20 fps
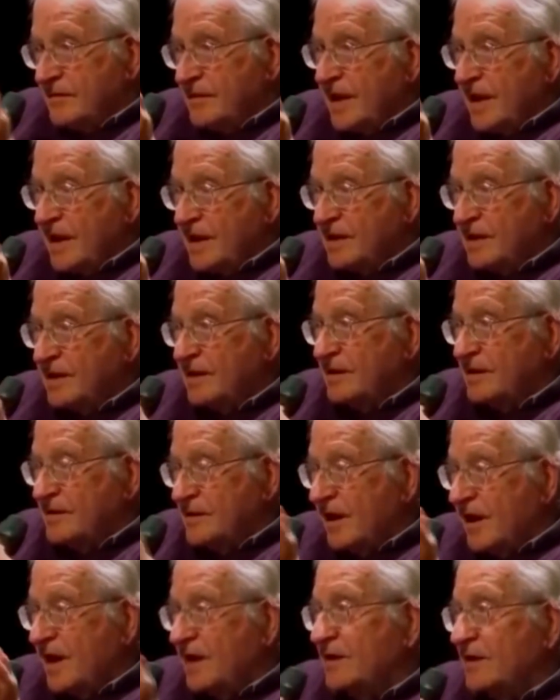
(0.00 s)
data,
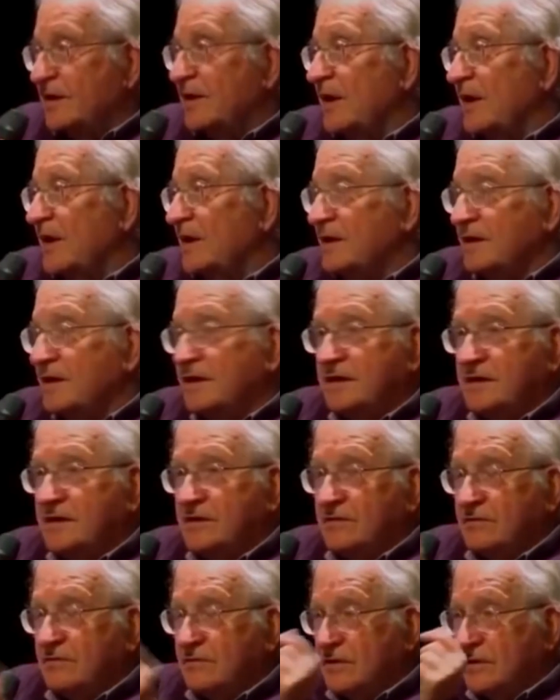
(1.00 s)
scattered data,
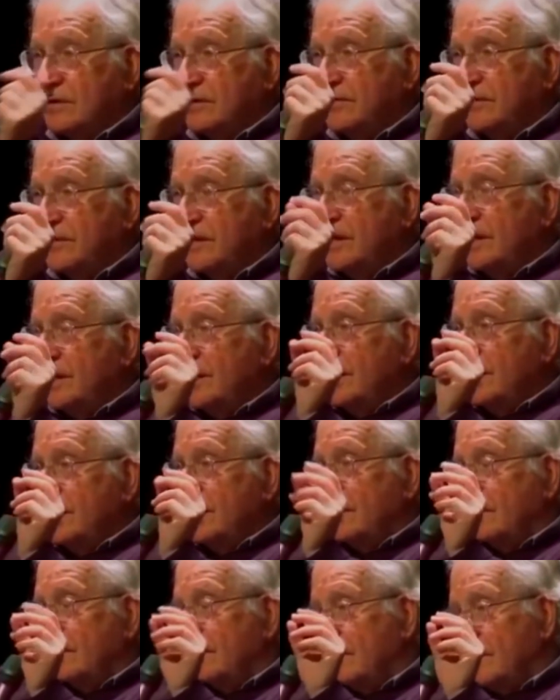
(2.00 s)
to
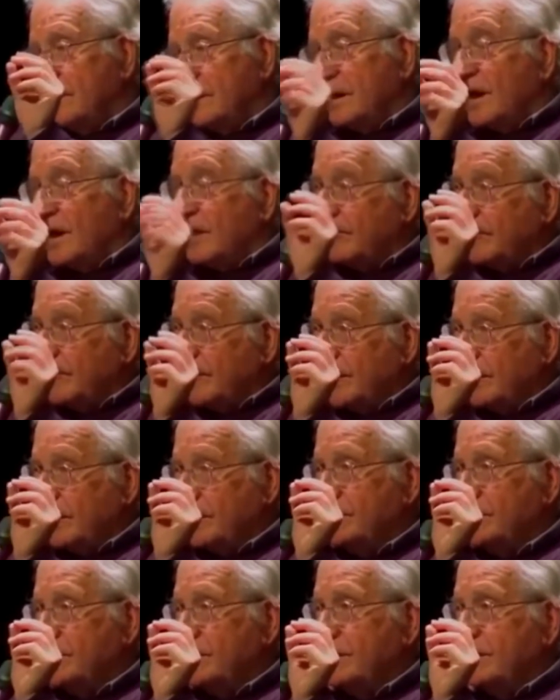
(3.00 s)
a
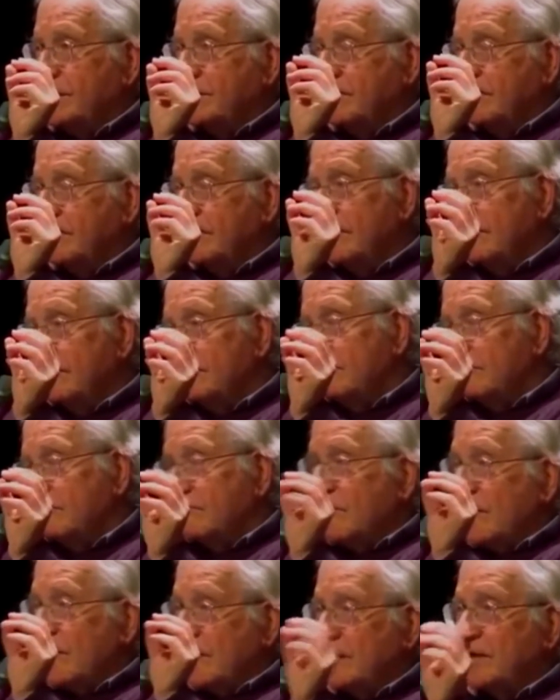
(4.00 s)
complex,
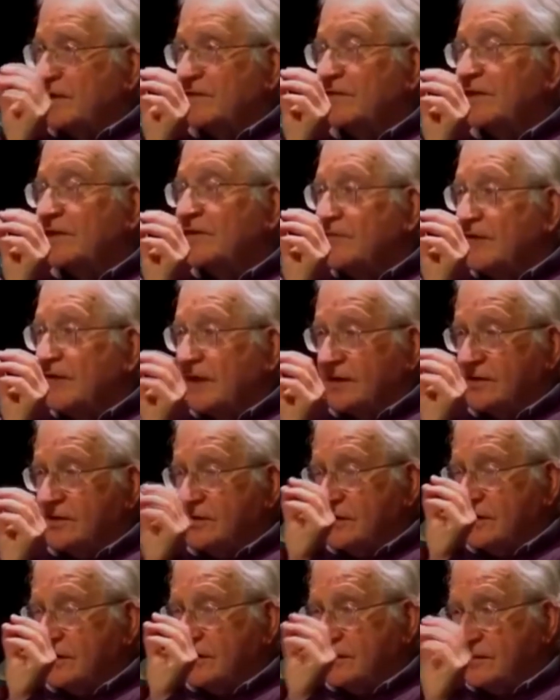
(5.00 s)
relatively
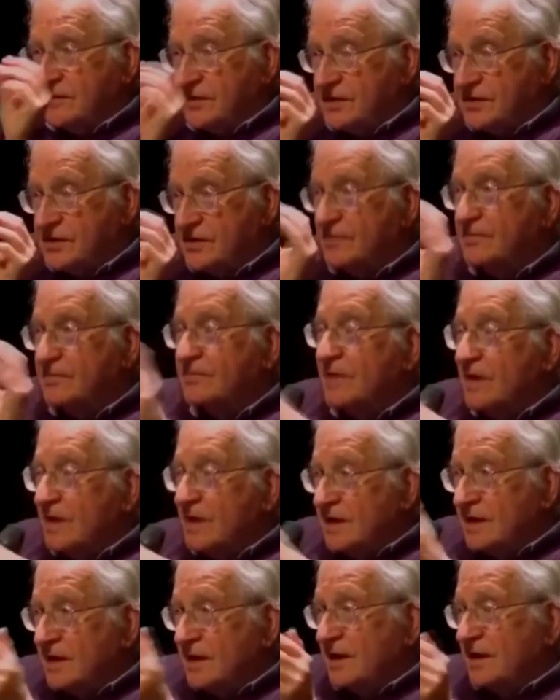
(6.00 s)
fixed system
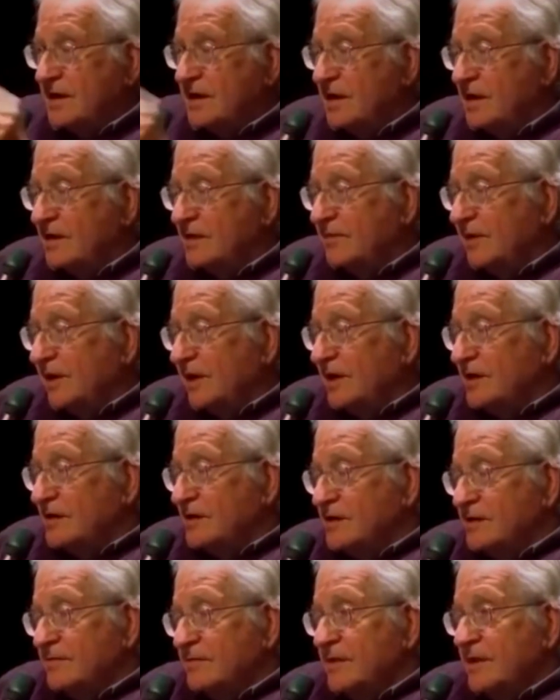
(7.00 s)
can take
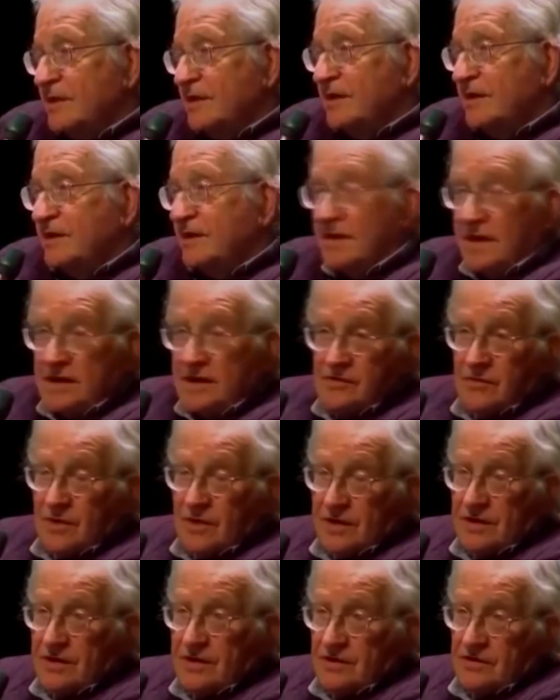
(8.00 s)
place. That's
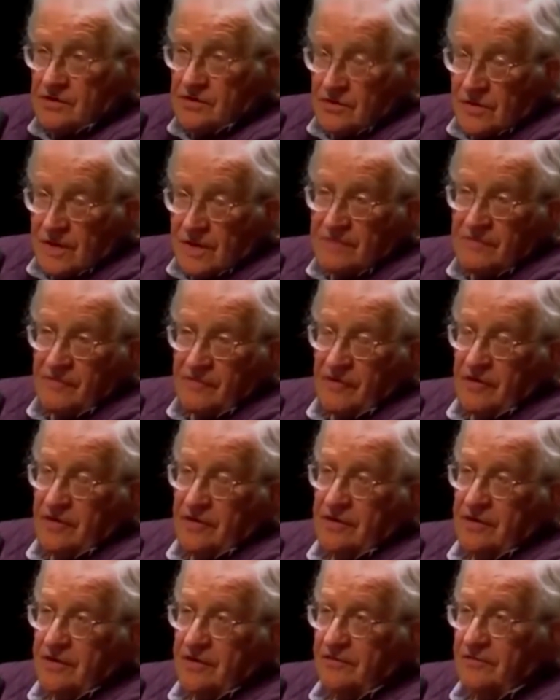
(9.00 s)
why the extreme
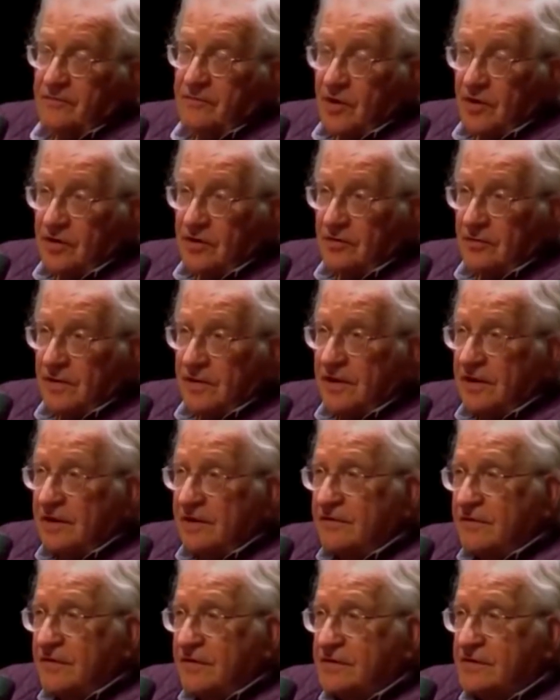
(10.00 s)
version of moral
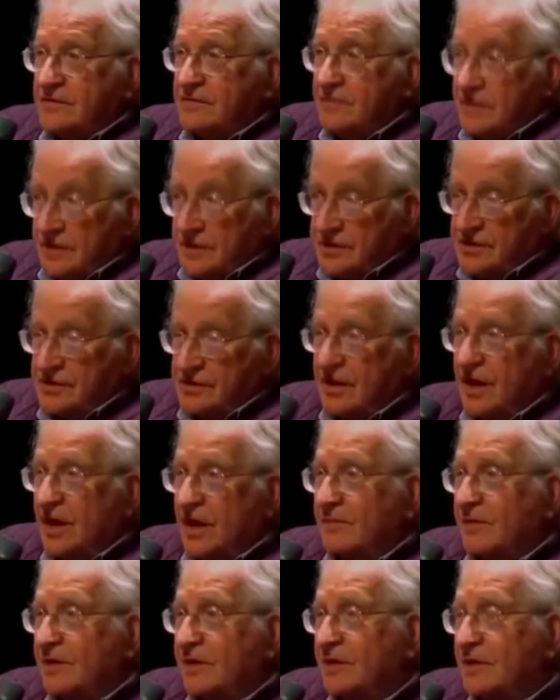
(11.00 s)
relativism, which is
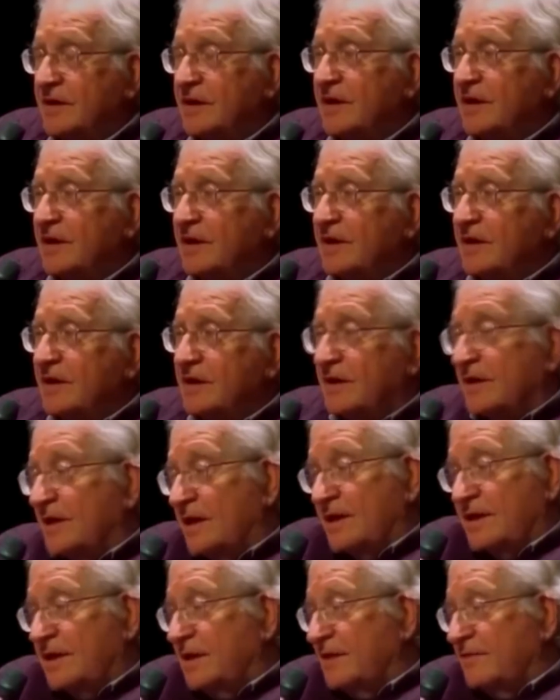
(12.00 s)
common, and
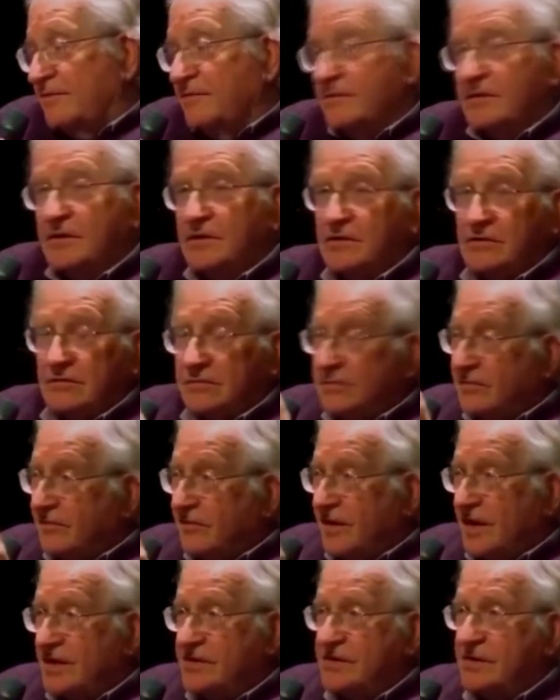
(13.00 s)
I think Foucault
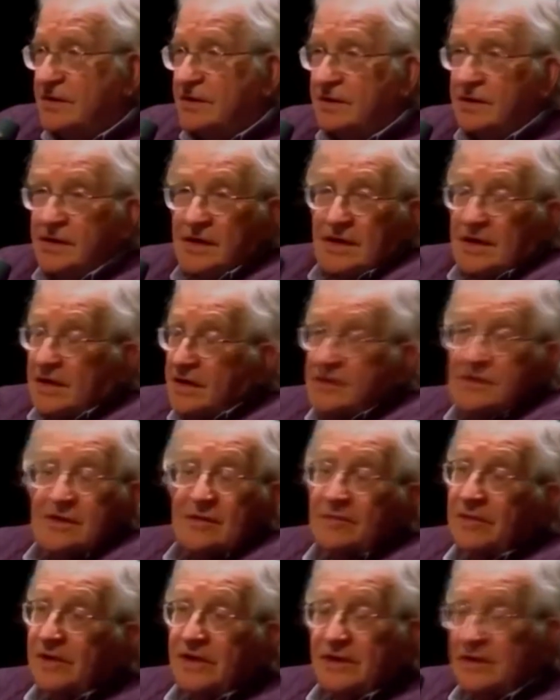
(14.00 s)
professed it, is
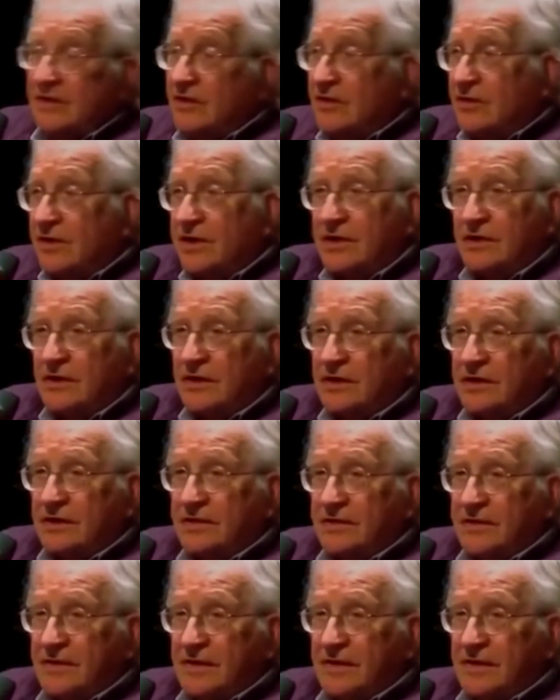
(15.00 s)
simply incoherent.